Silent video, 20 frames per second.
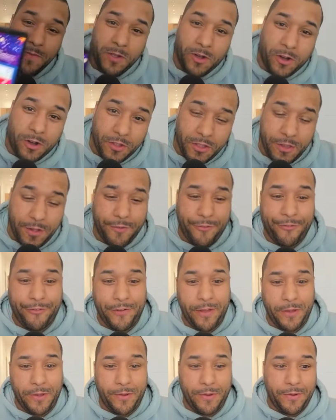On your
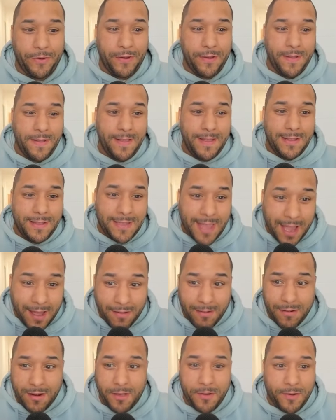phone,
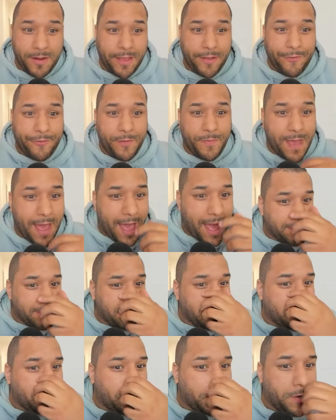download it from your
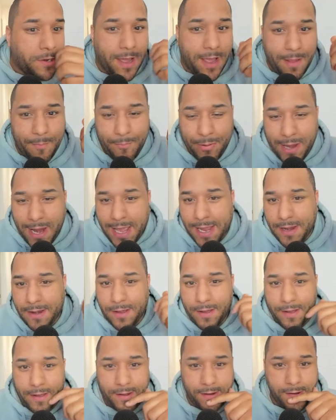store and play and
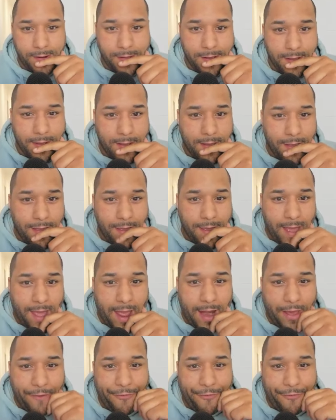earn. And I